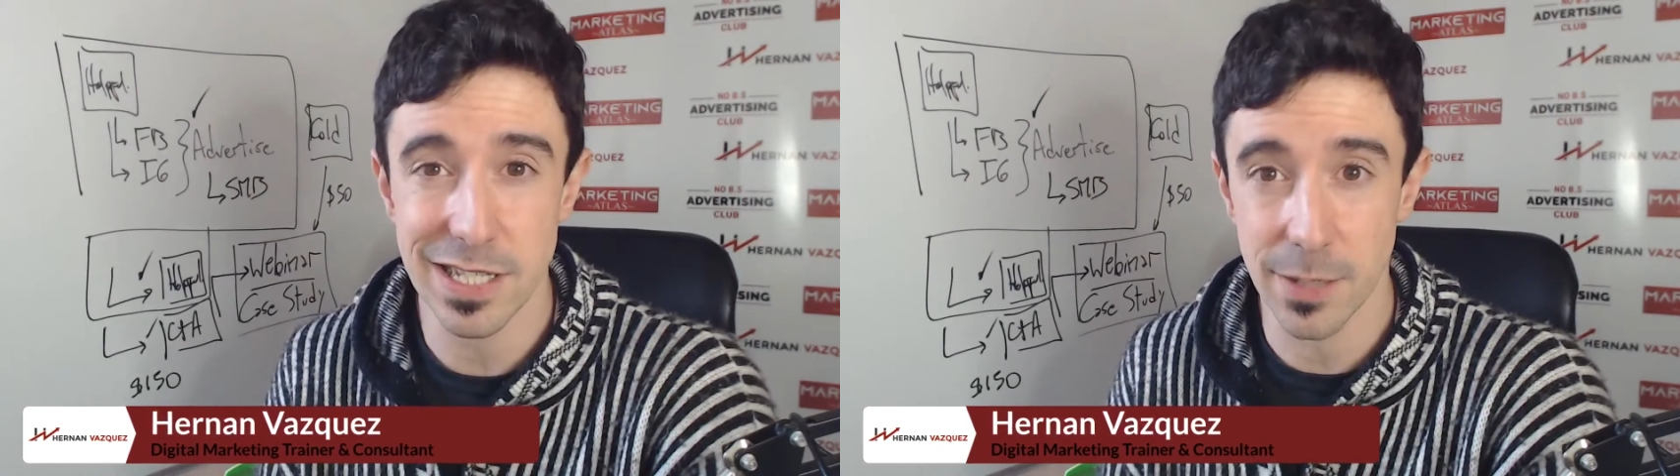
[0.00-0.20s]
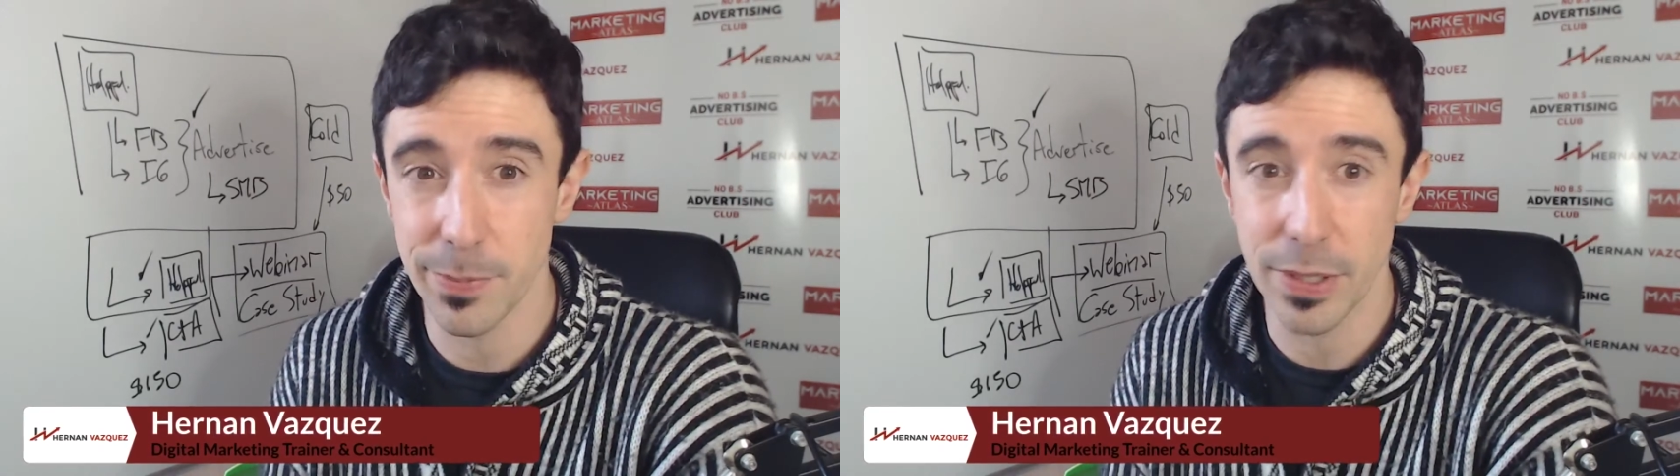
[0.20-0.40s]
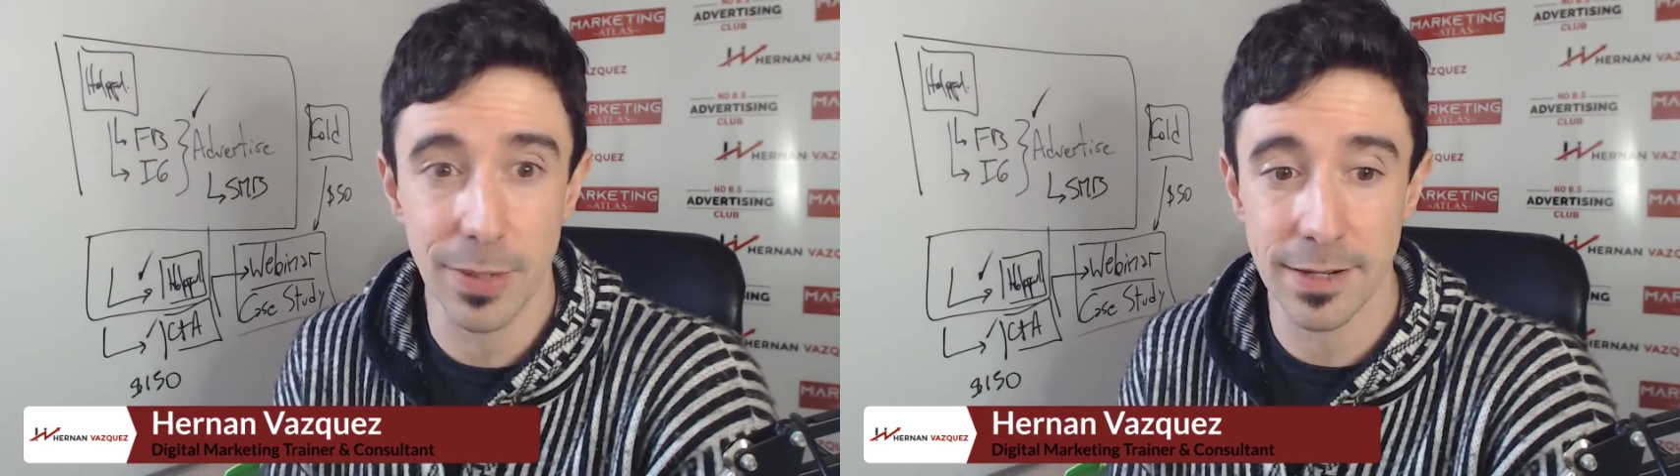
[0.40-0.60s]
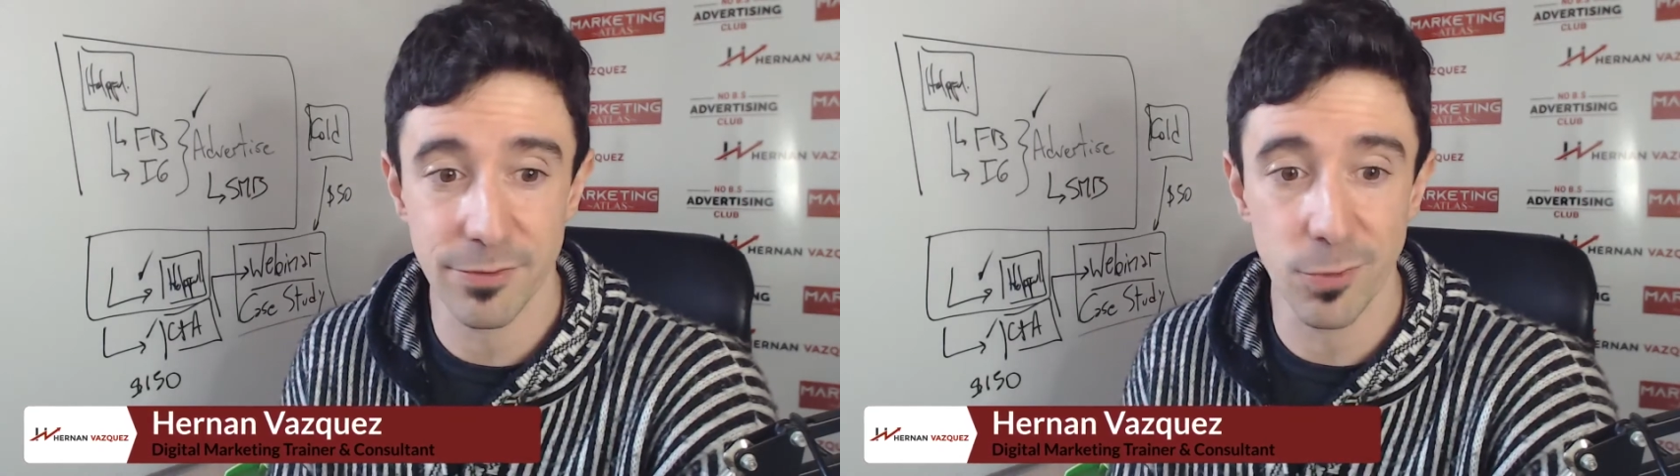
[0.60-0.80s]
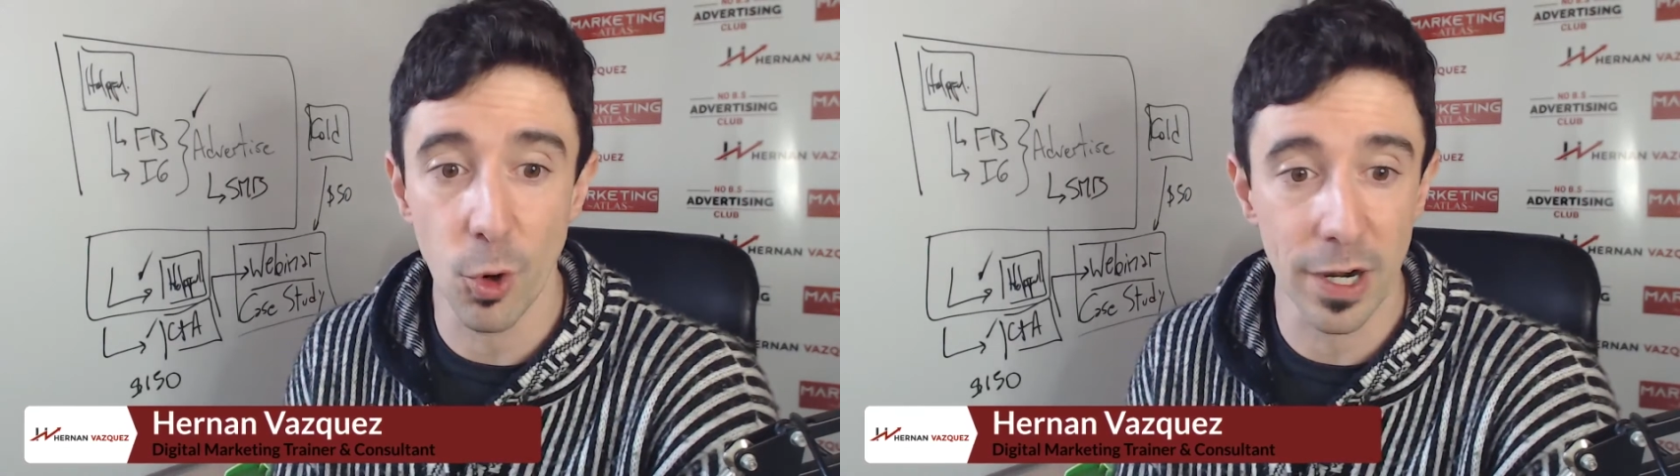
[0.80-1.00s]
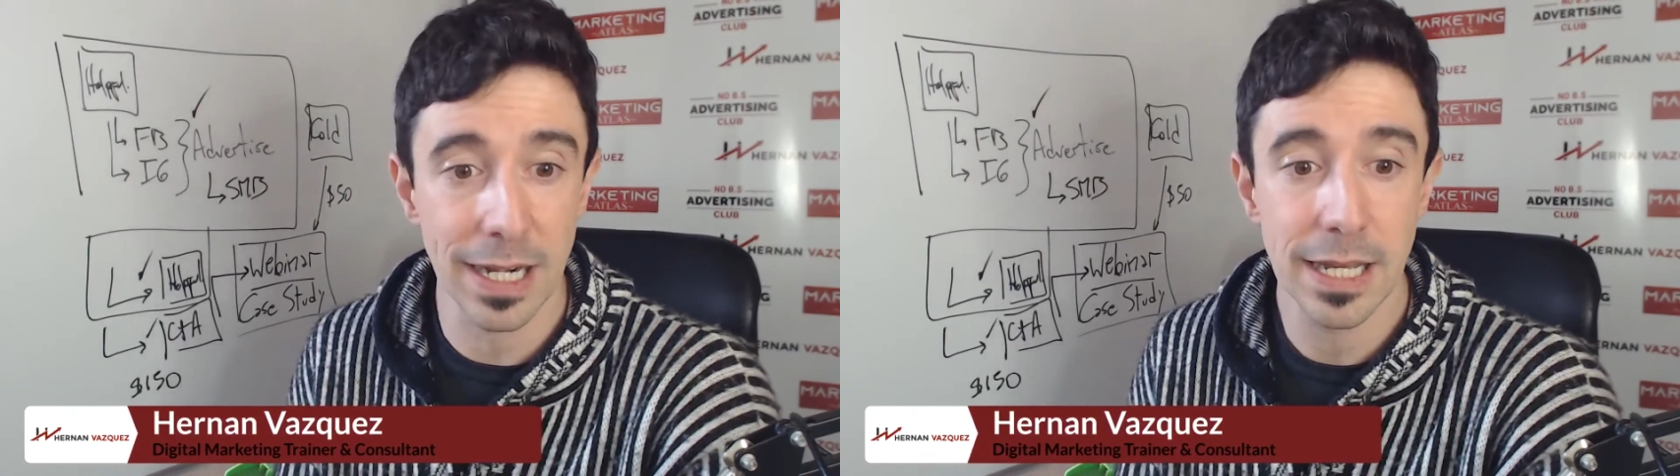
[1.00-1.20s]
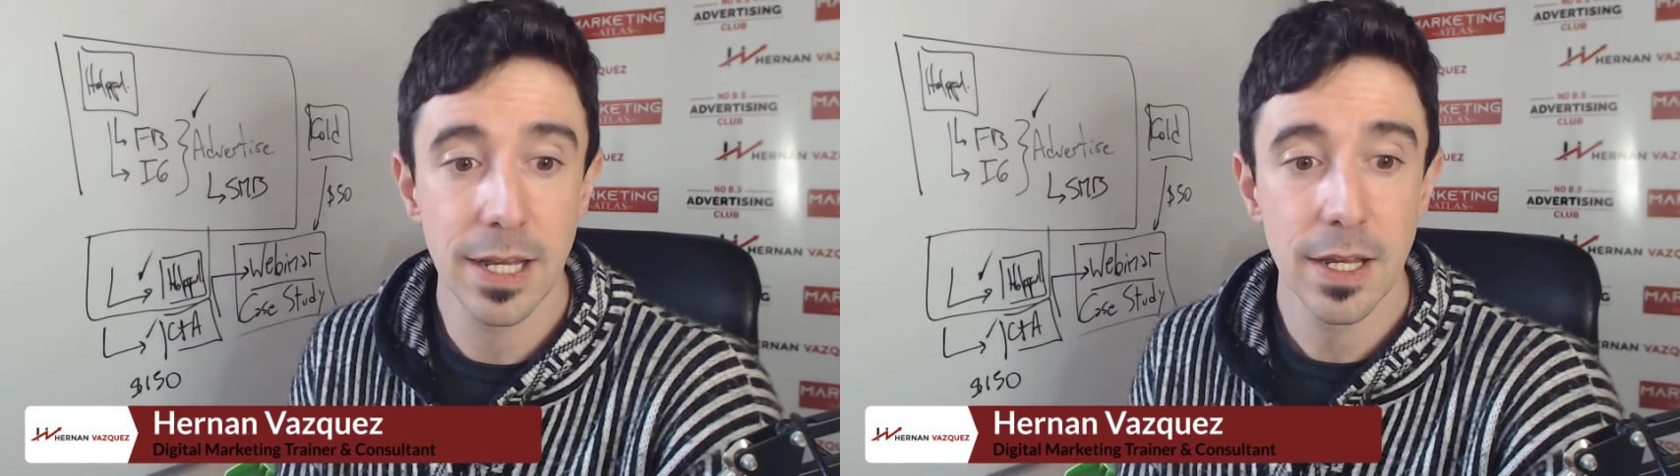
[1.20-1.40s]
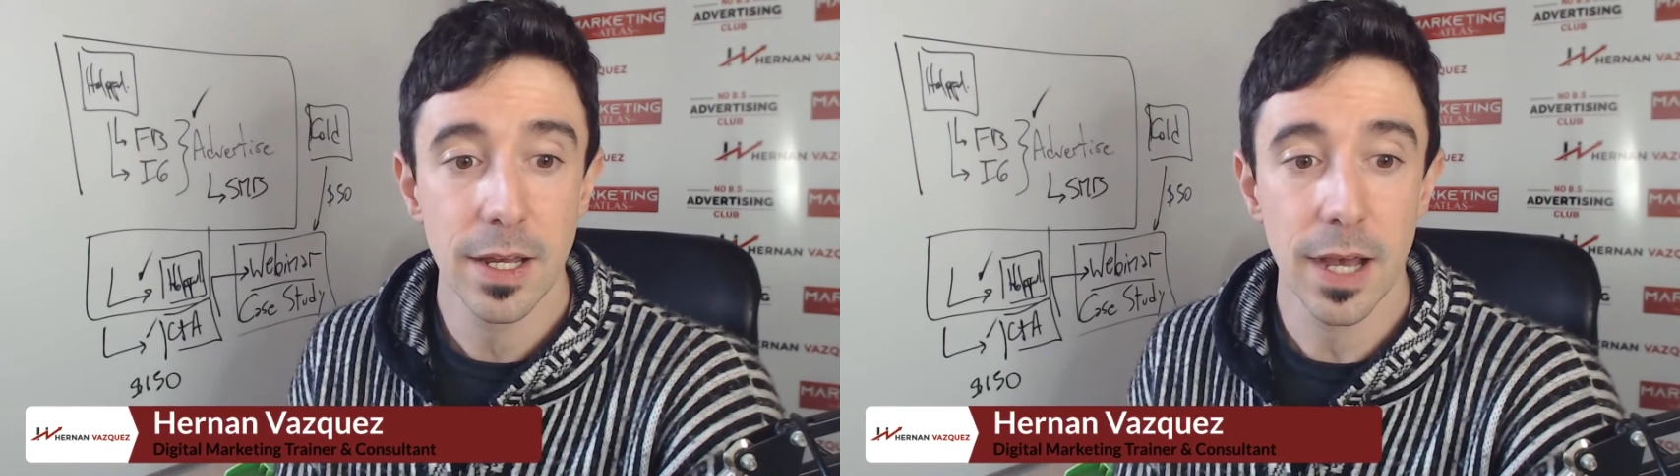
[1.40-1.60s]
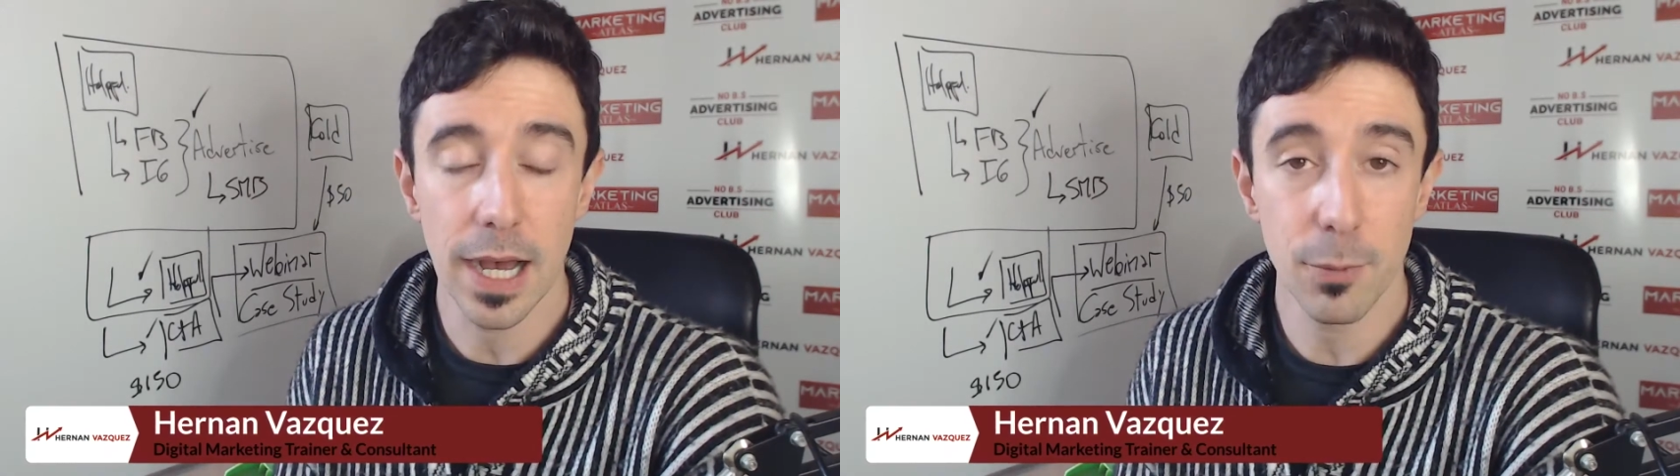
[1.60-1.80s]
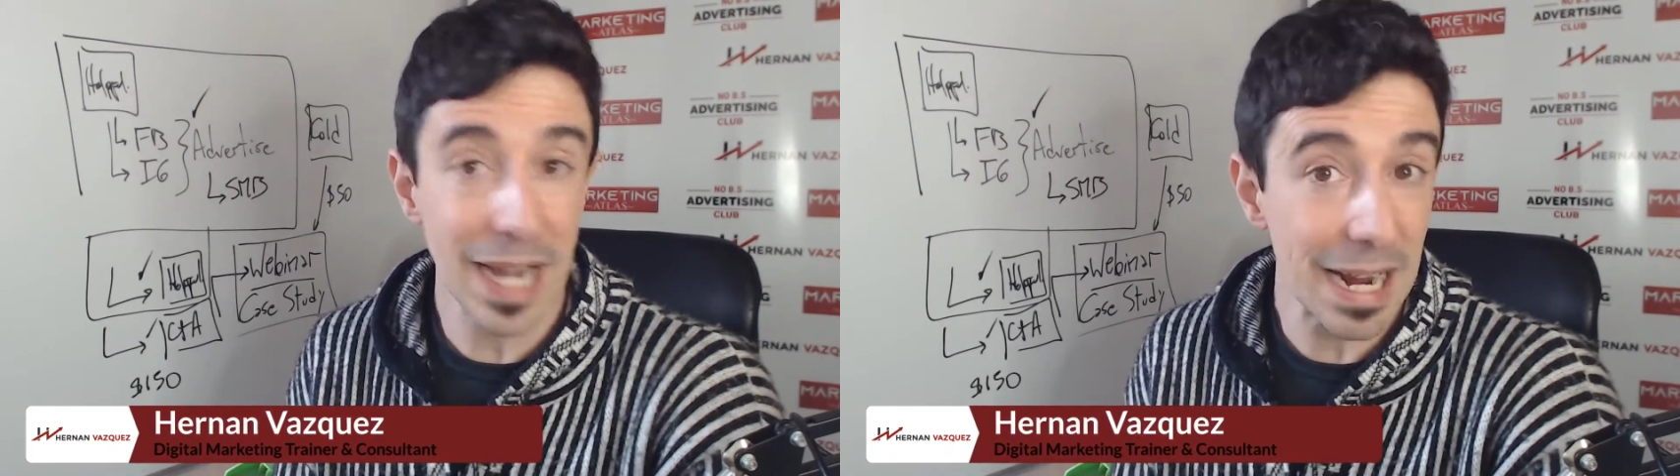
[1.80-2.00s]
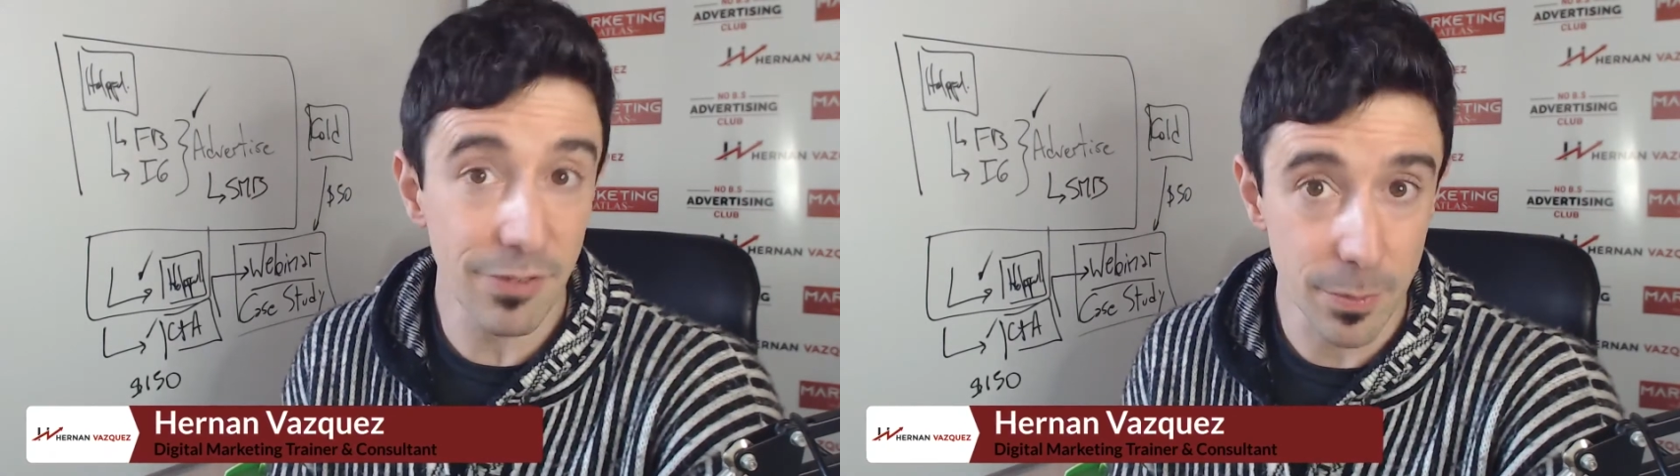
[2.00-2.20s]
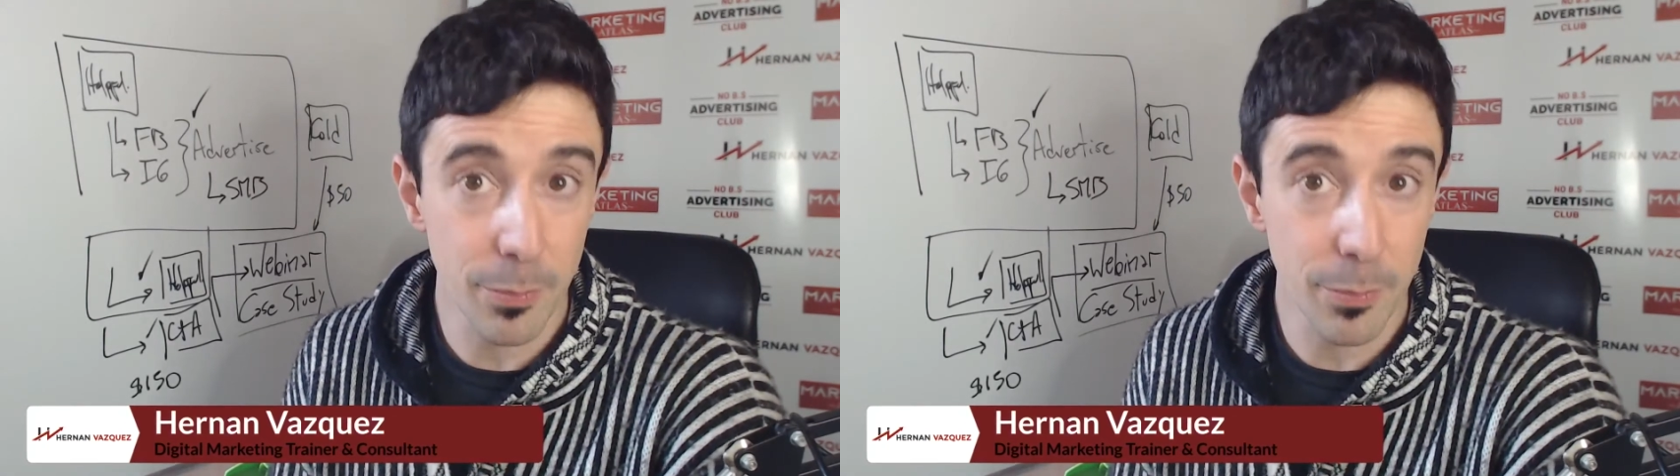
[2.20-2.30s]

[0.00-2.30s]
It could be run for whatever.